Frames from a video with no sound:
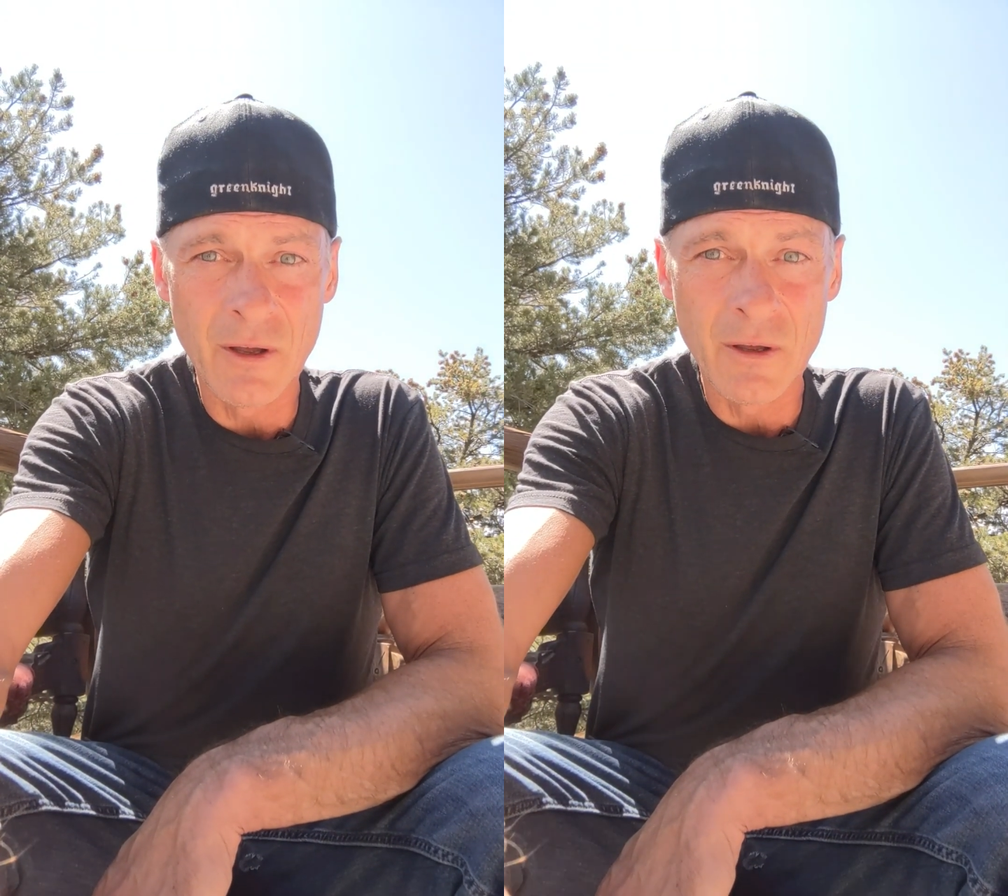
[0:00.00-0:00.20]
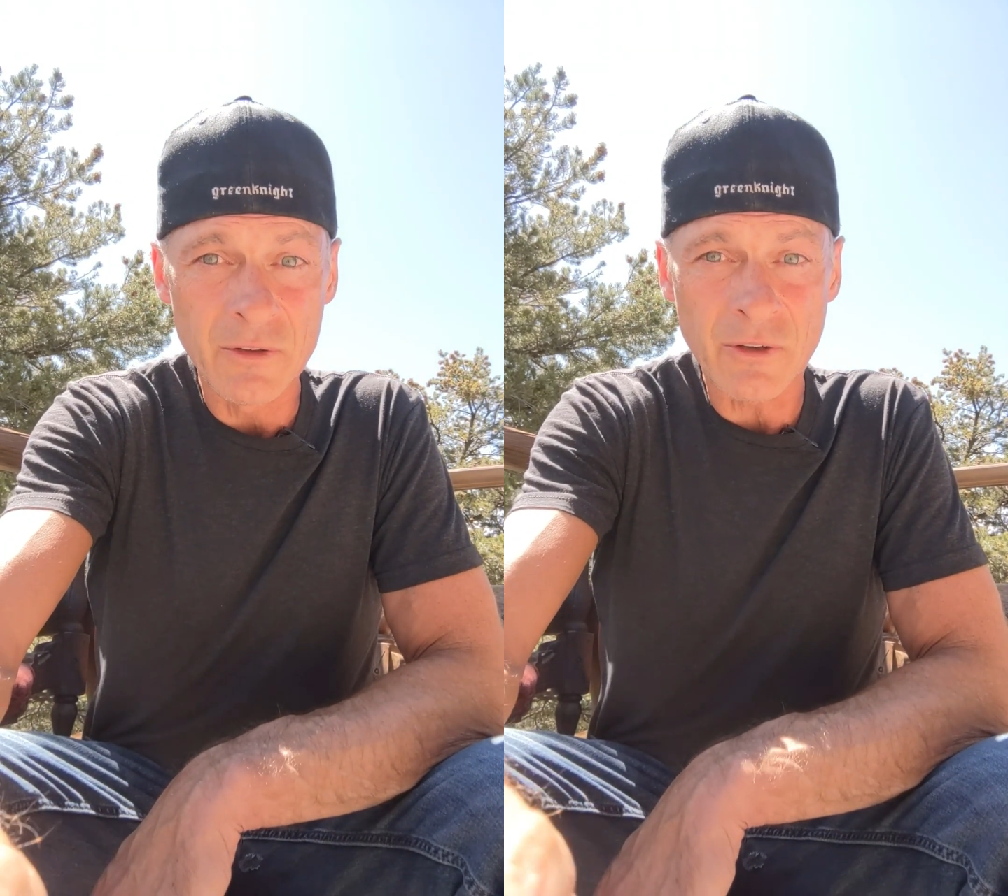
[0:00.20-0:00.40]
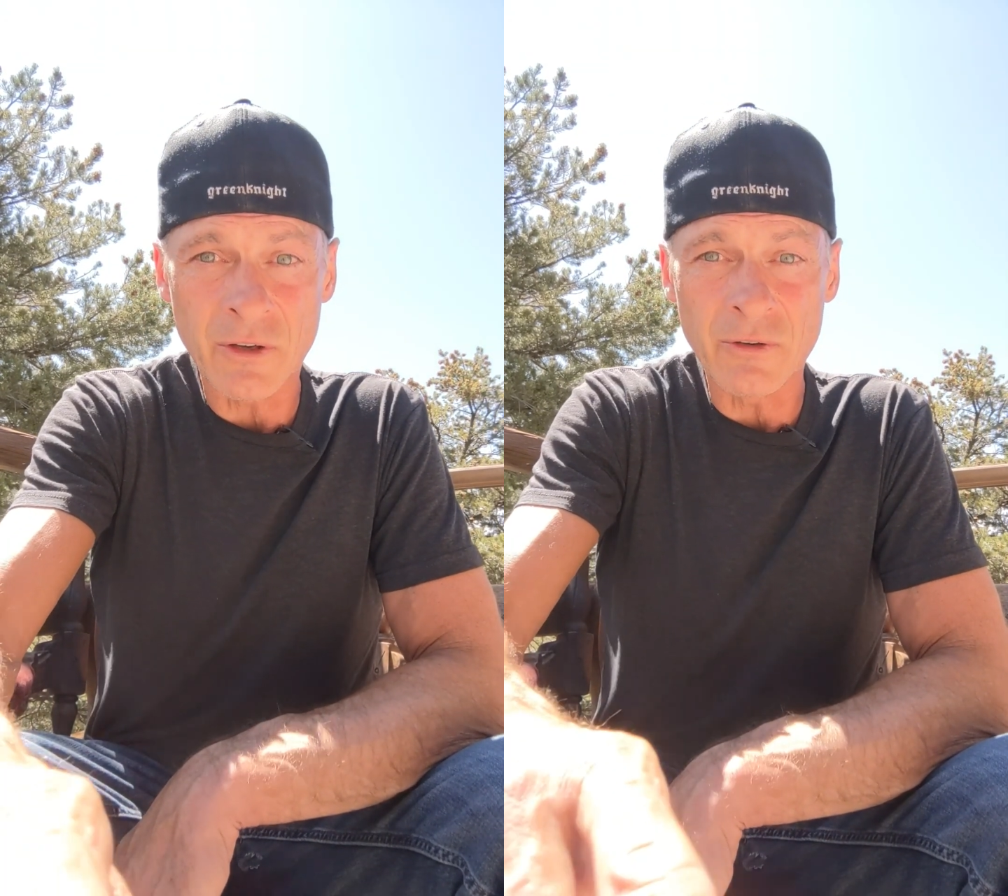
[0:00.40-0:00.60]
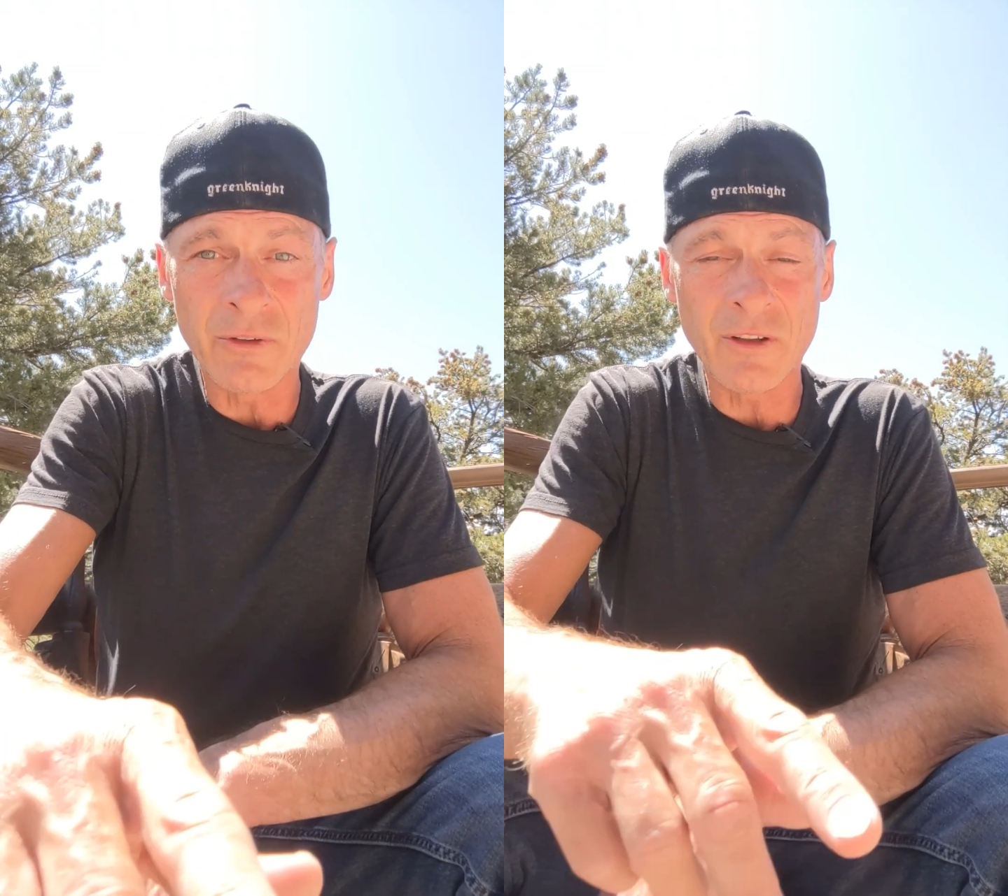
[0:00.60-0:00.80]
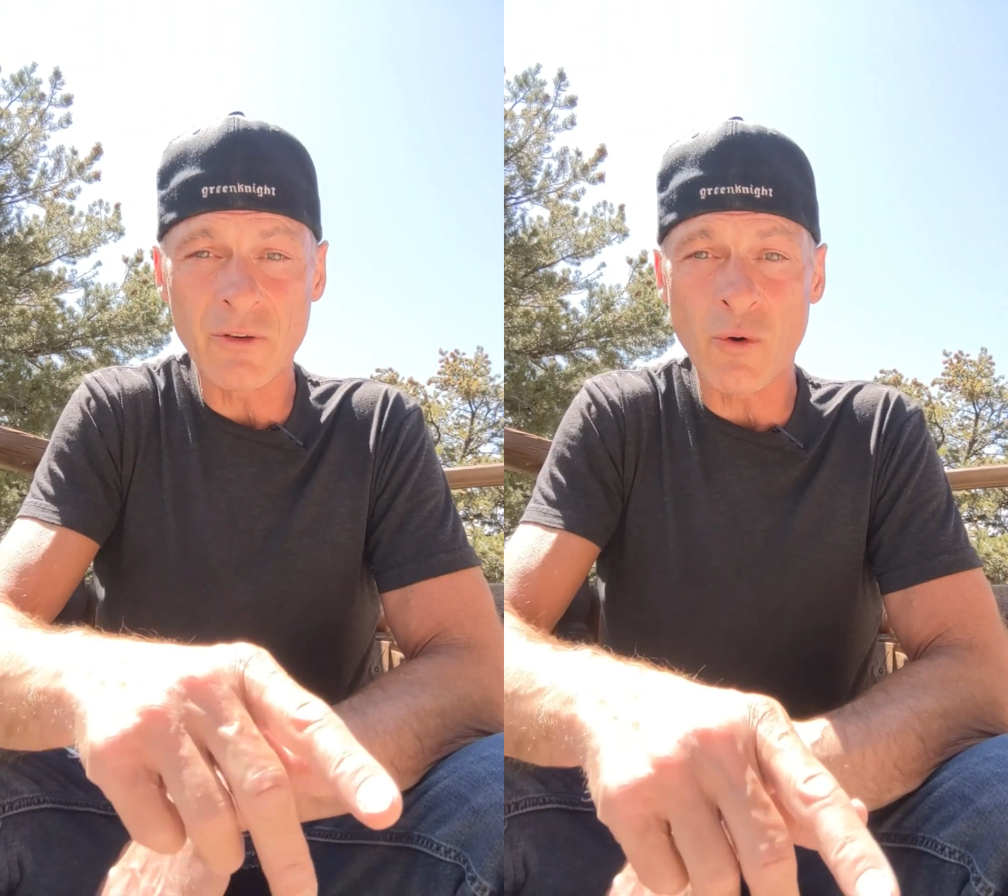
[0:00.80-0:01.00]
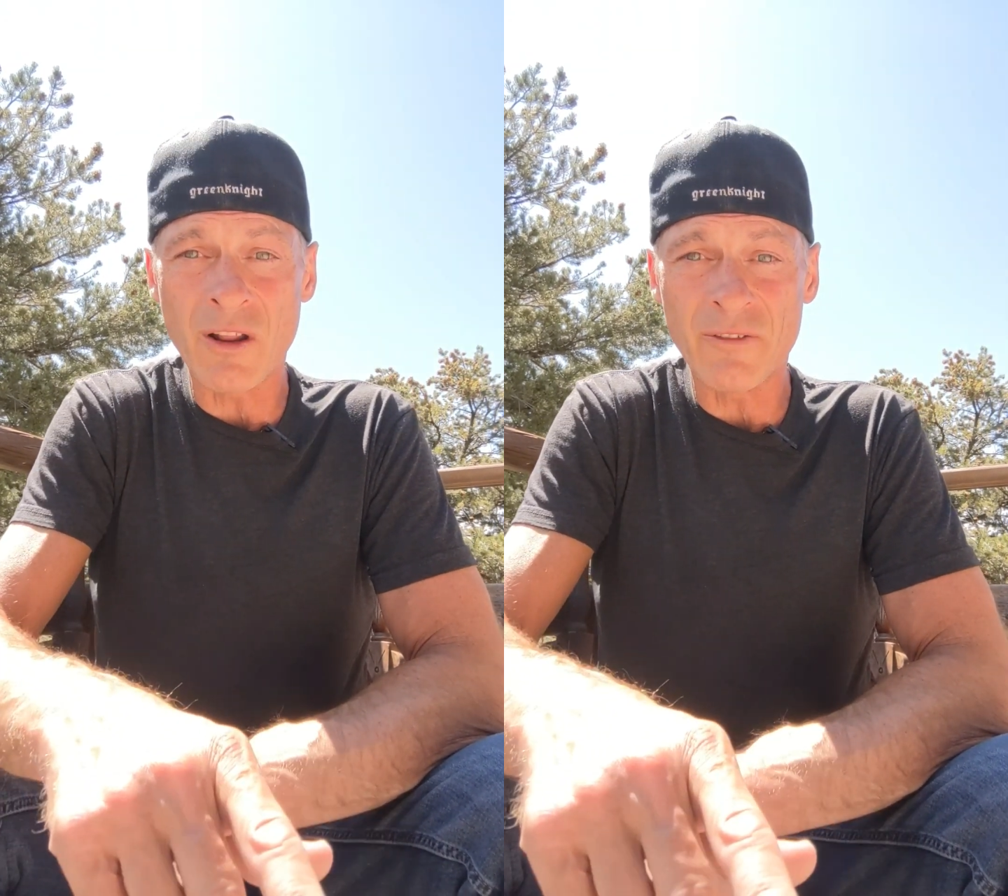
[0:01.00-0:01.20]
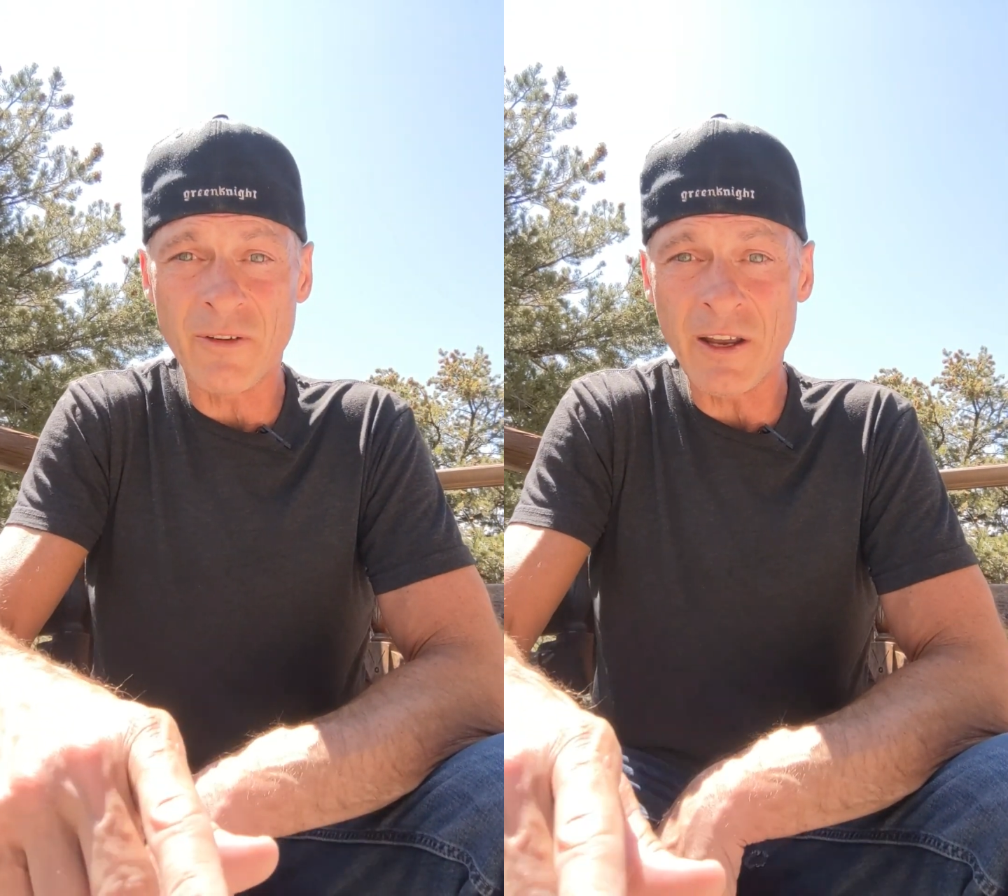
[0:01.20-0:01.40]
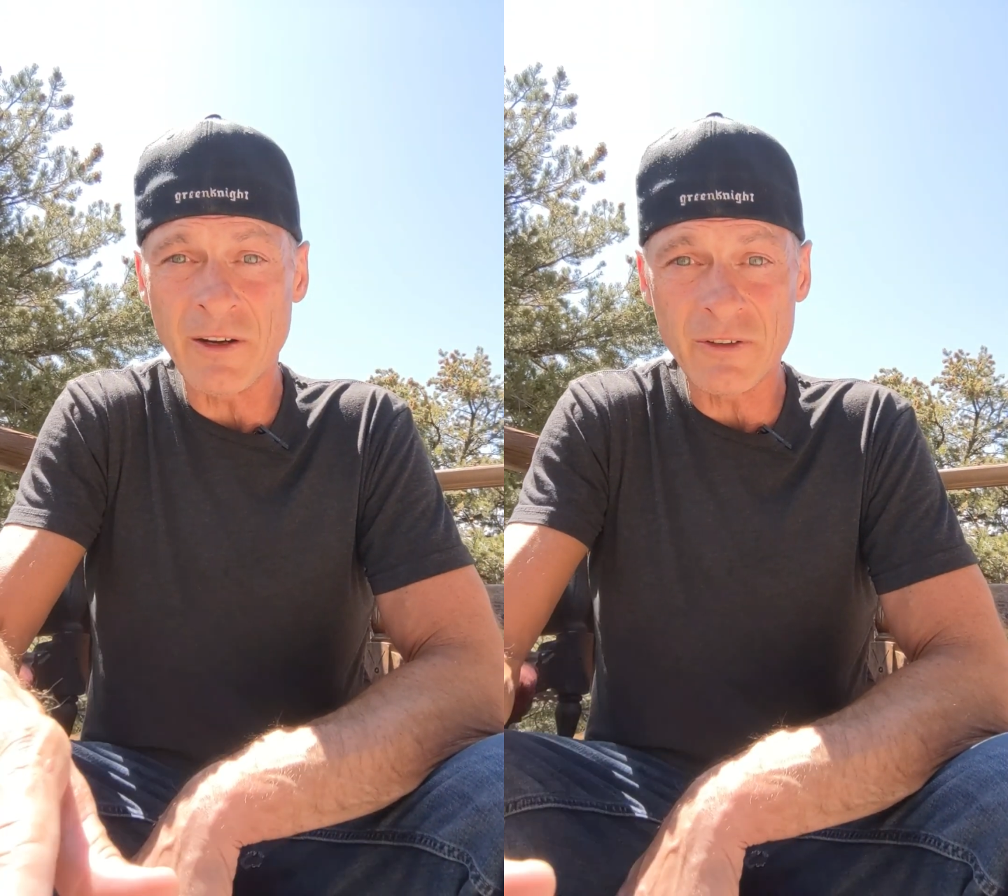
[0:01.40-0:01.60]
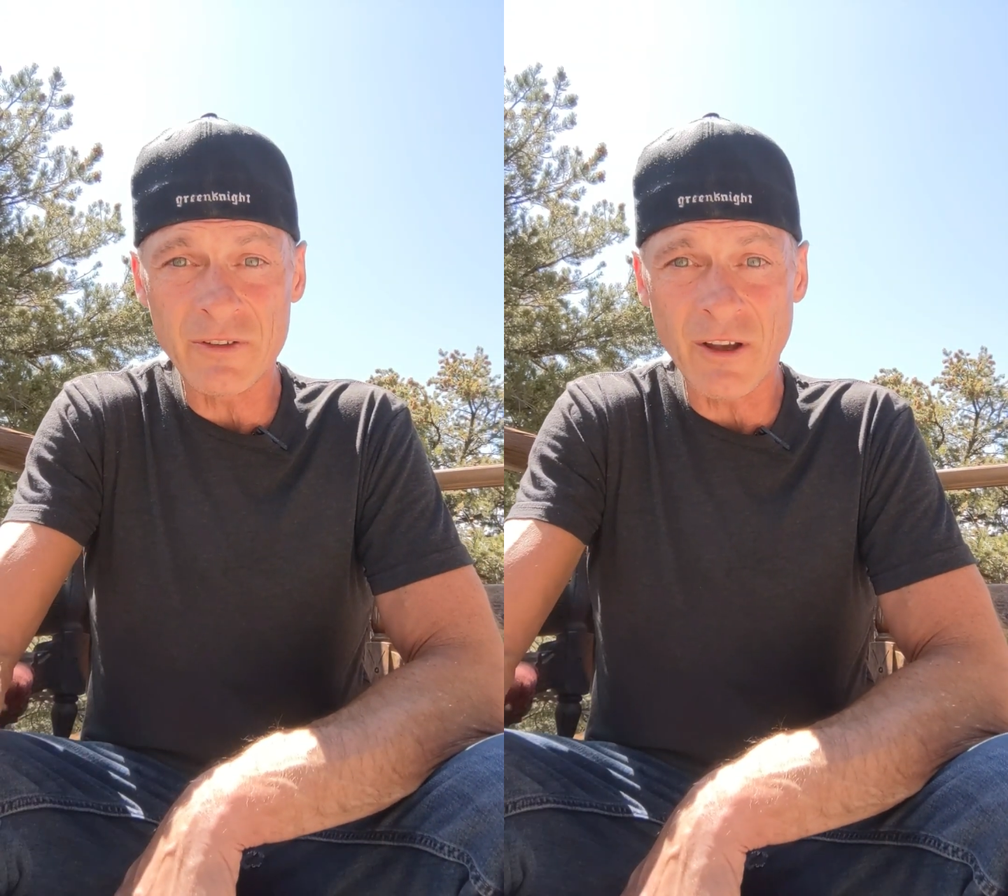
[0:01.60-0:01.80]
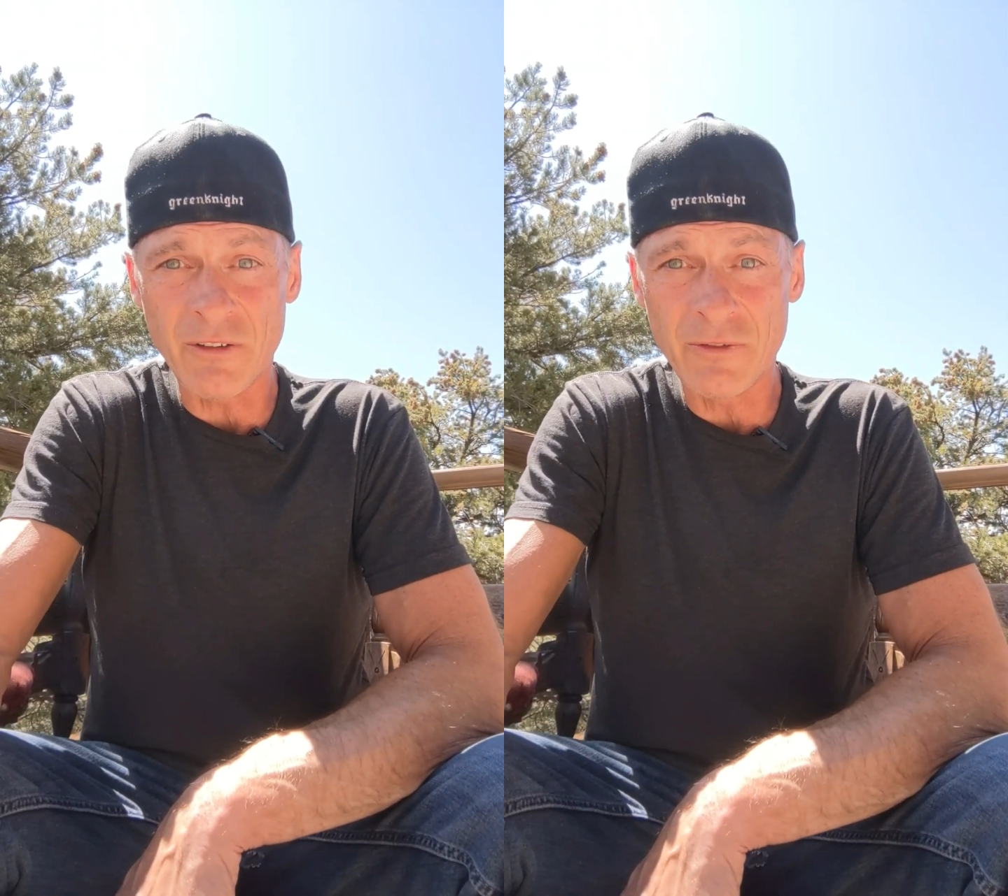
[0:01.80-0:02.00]
So you disqualify
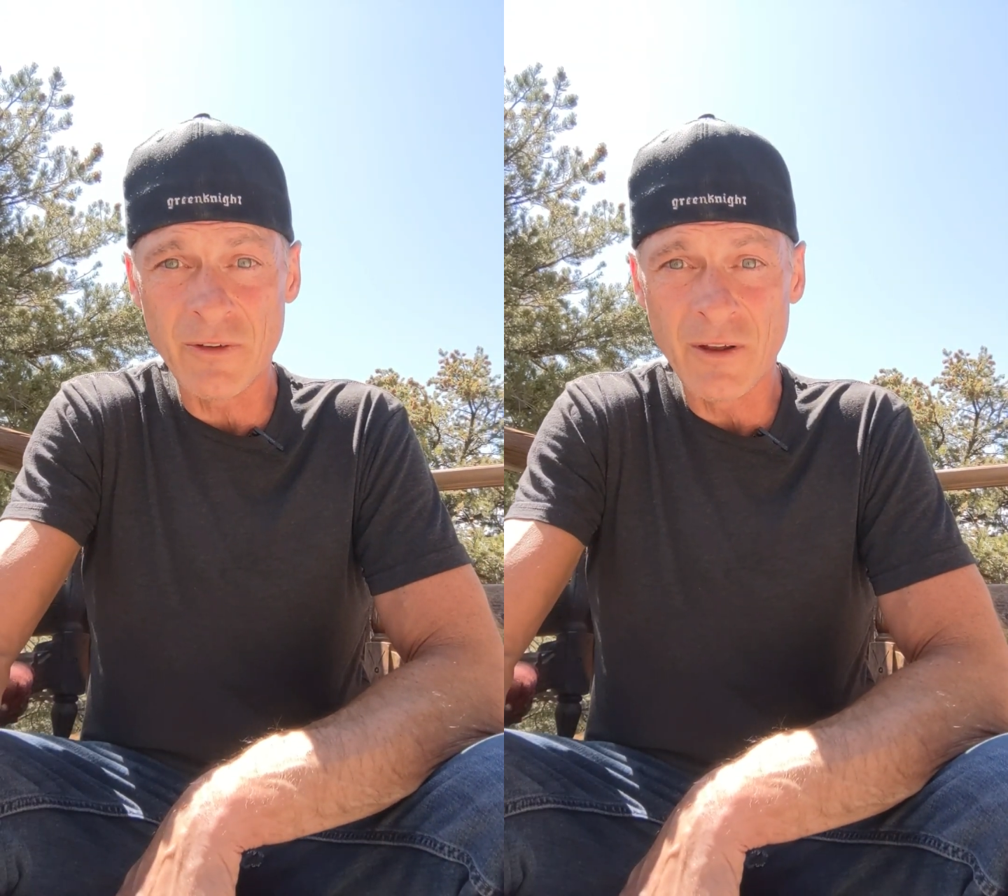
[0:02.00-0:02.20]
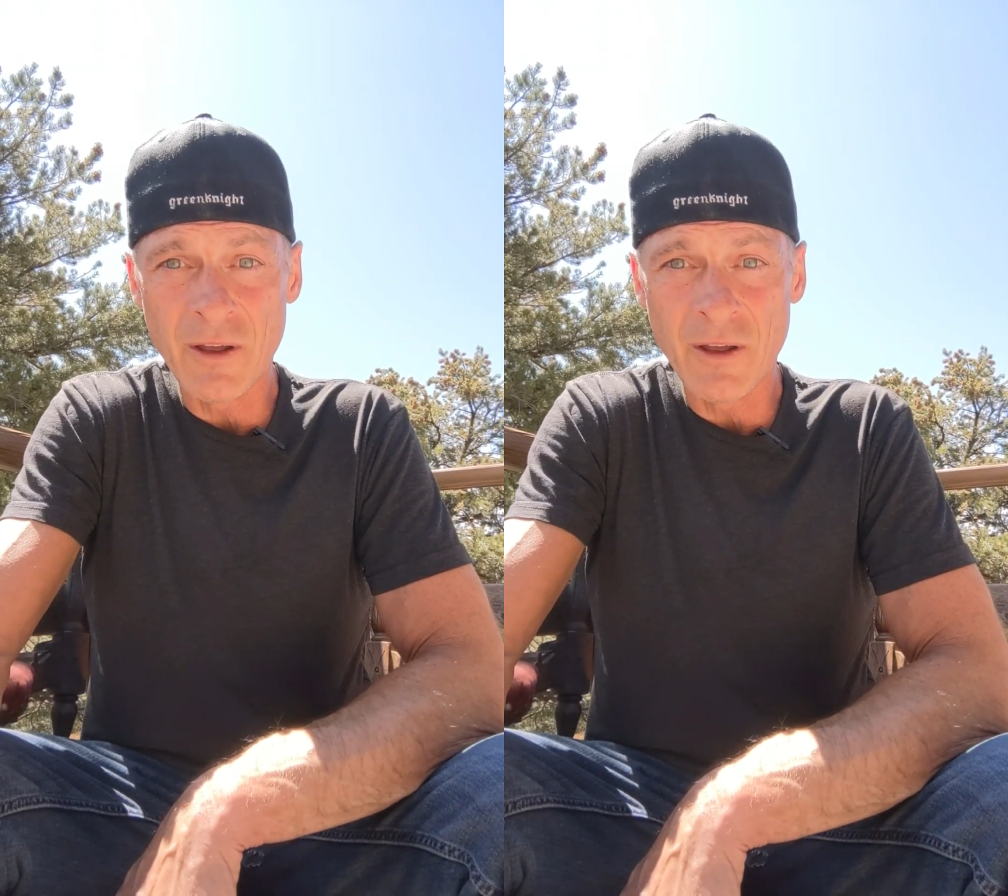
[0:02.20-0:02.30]
yourself